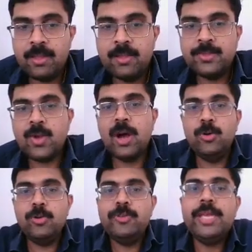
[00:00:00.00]
So how
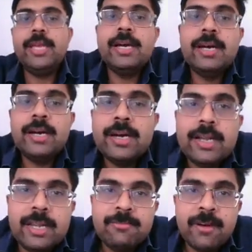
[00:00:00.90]
do we
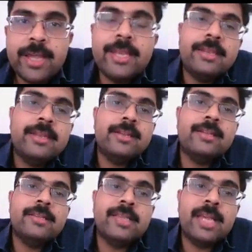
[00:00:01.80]
define
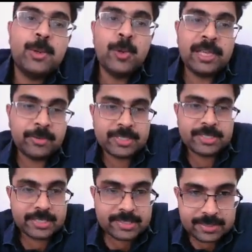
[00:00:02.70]

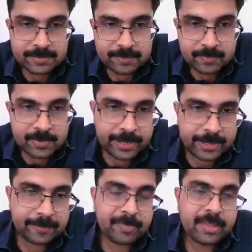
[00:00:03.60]
psycholinguistics, right?
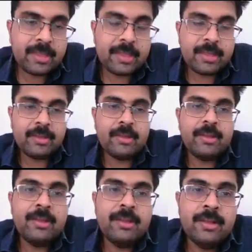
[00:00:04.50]

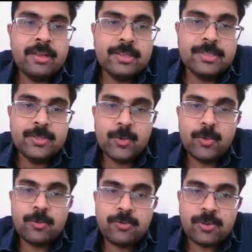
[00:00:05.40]

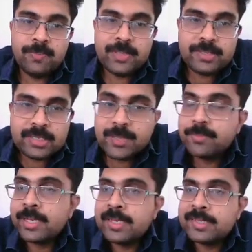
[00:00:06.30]
So from the
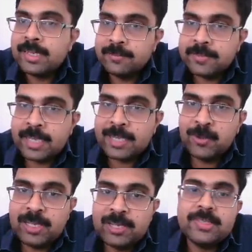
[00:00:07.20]
term itself,
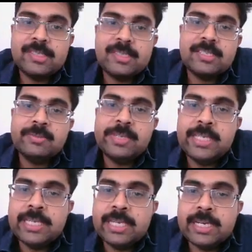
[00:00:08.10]
psycholinguistics,
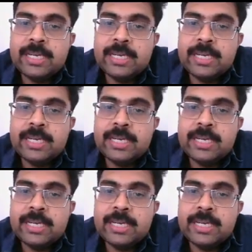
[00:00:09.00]
we